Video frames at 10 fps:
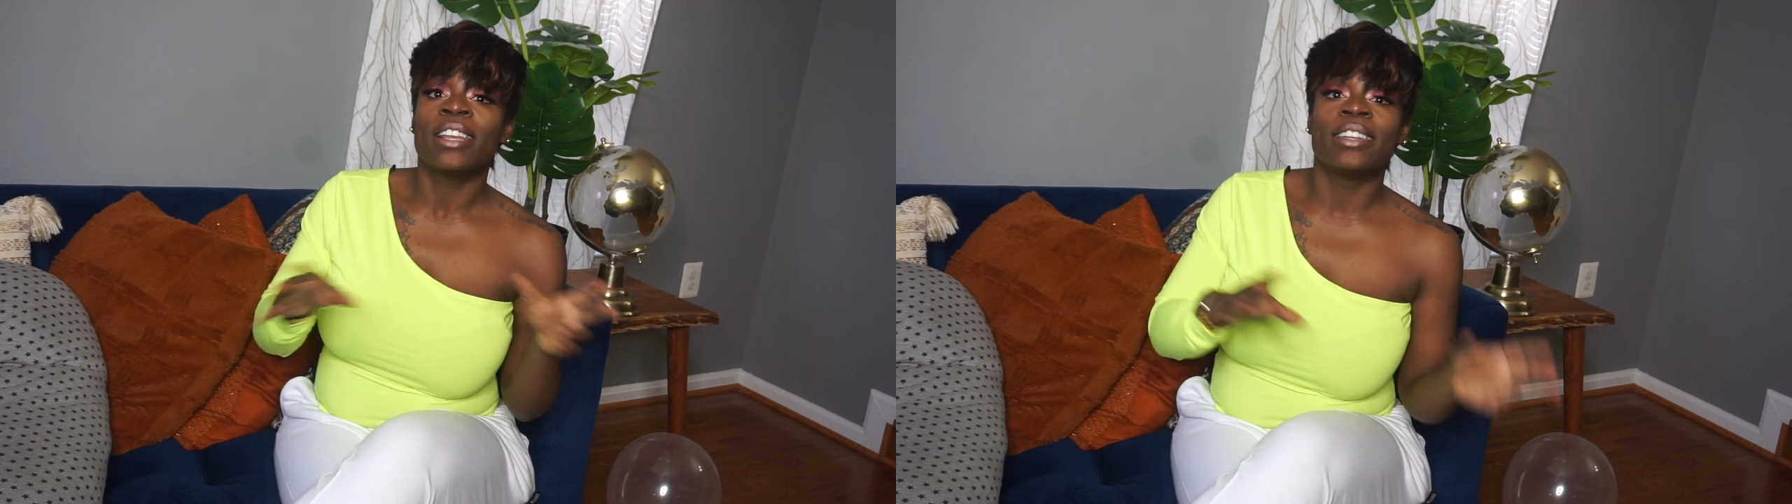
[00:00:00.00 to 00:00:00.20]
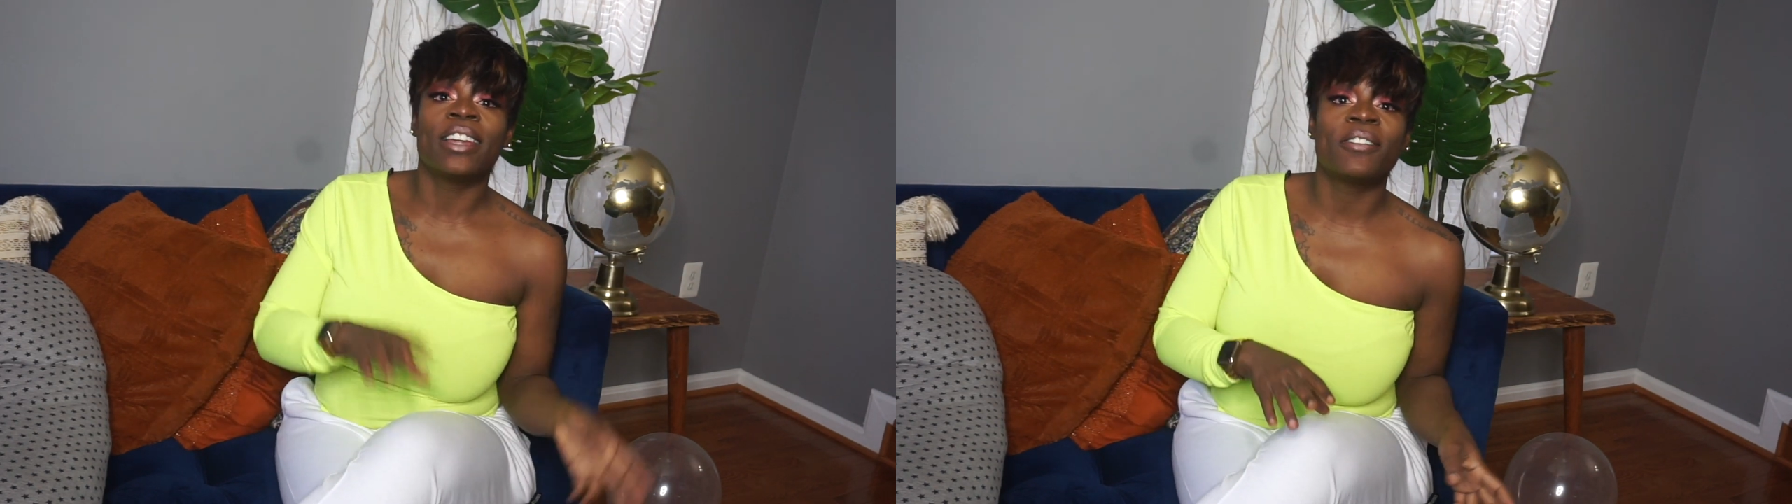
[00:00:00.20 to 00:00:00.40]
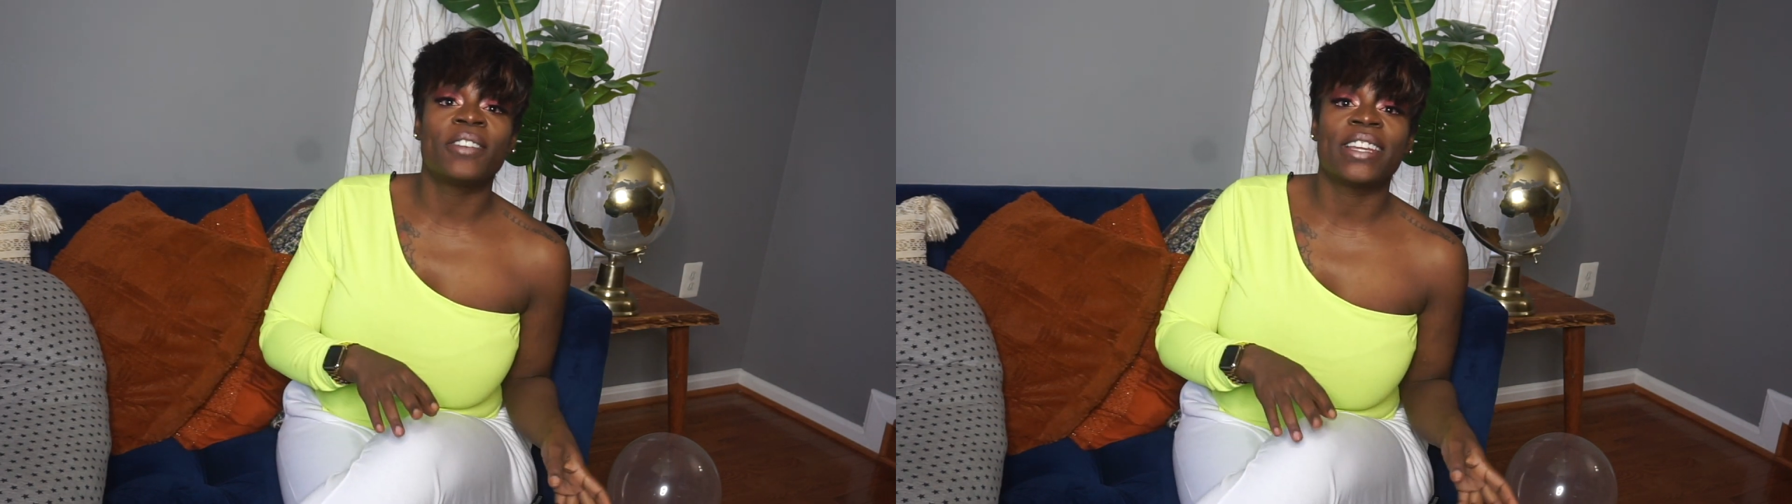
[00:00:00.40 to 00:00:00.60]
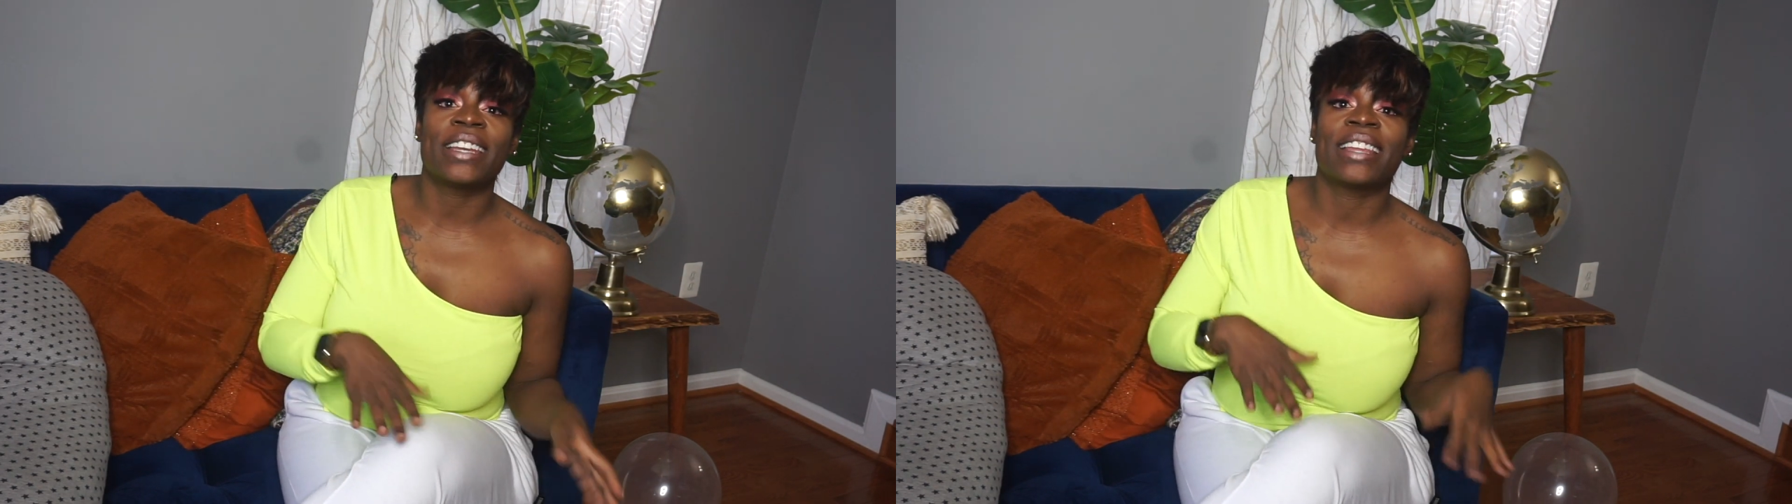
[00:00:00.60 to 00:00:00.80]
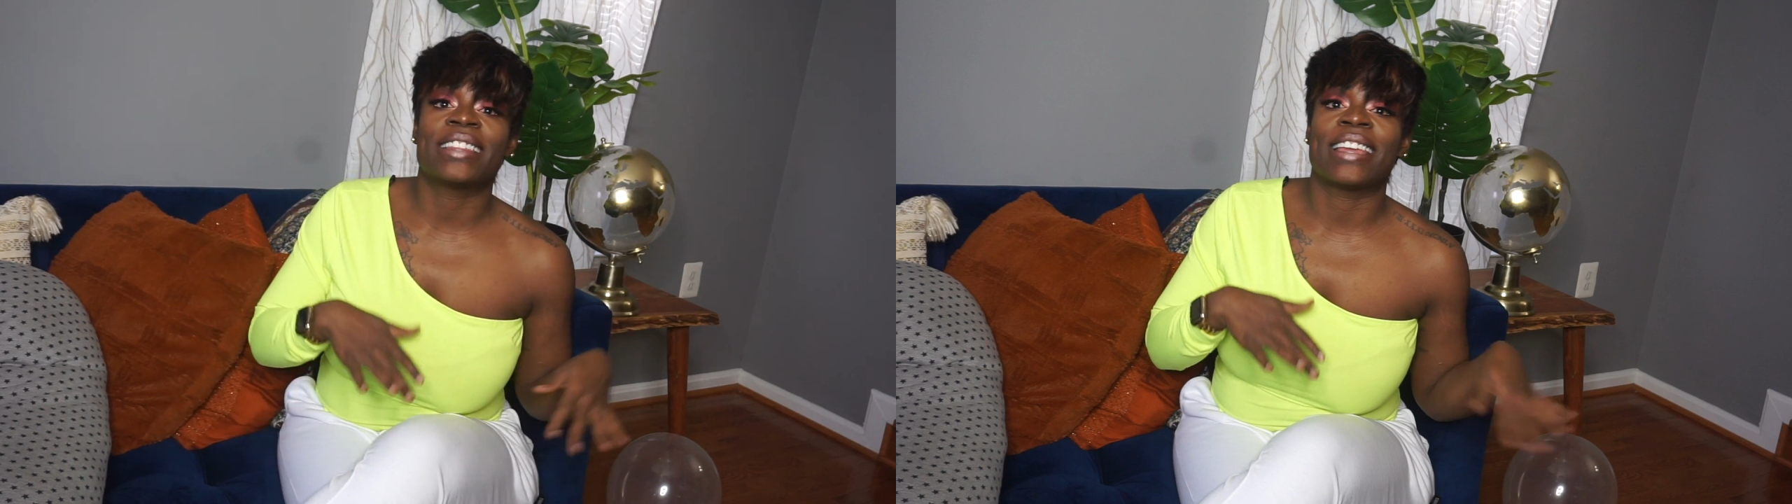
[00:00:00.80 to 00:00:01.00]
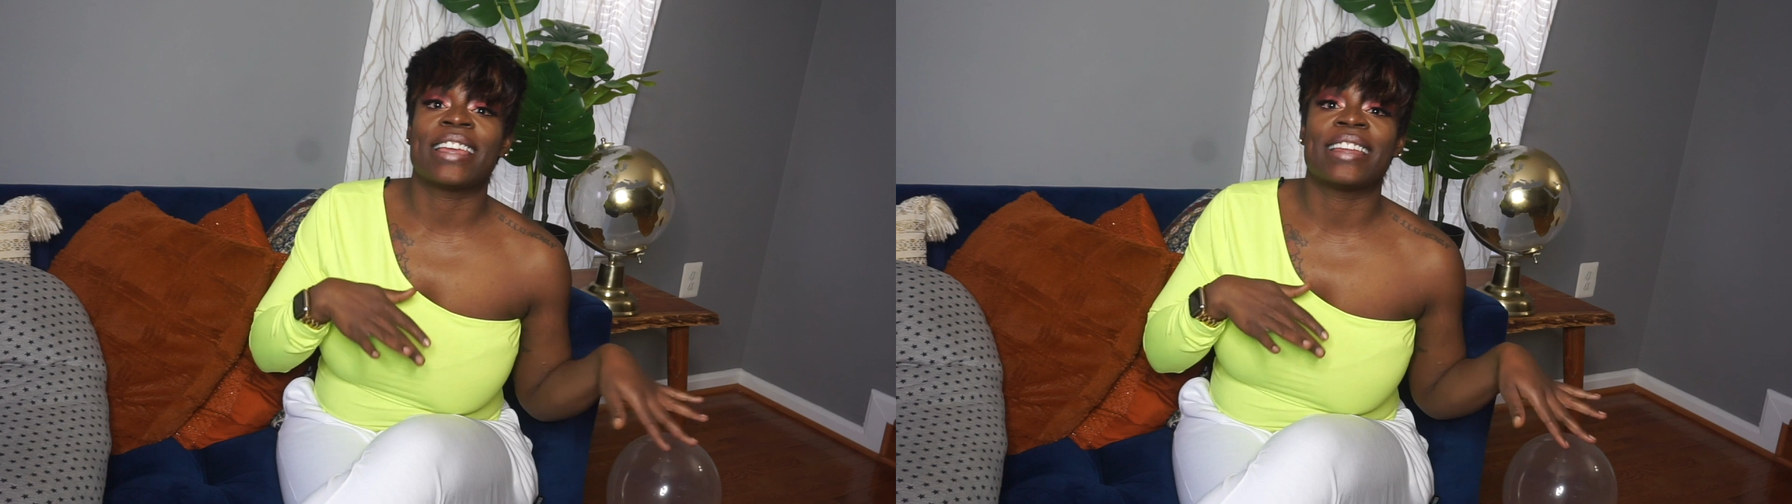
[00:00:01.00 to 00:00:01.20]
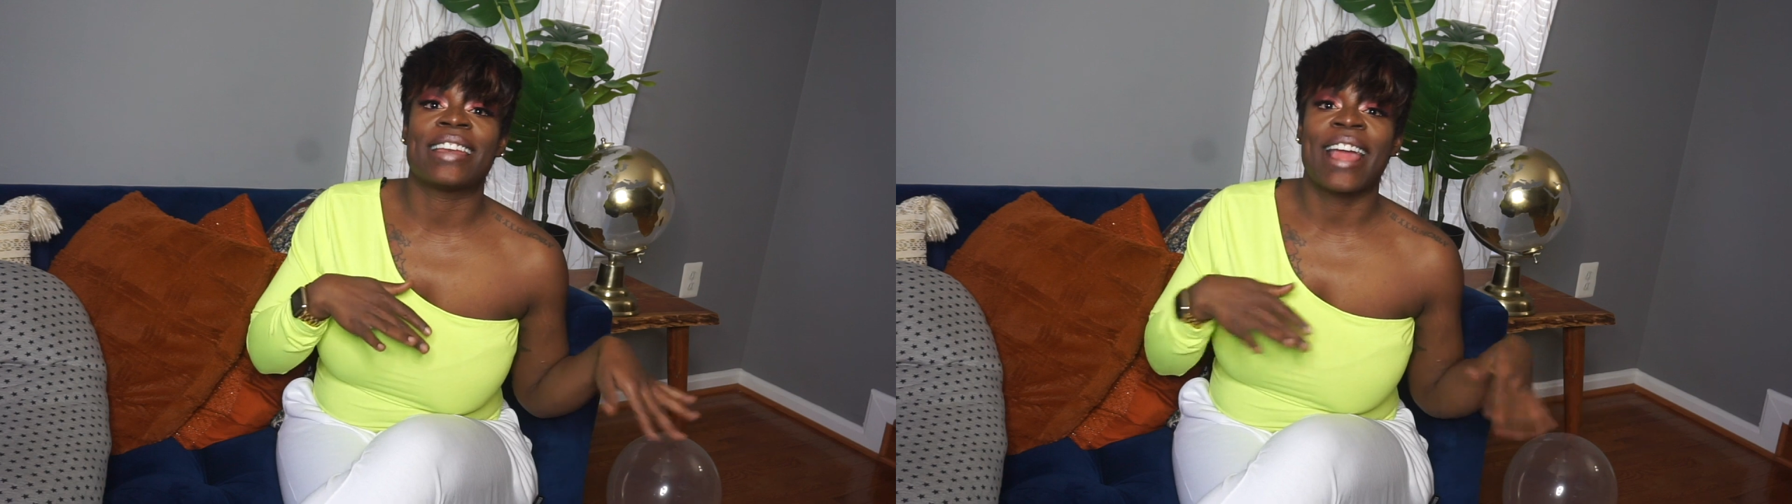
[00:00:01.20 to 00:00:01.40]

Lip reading: loved it and then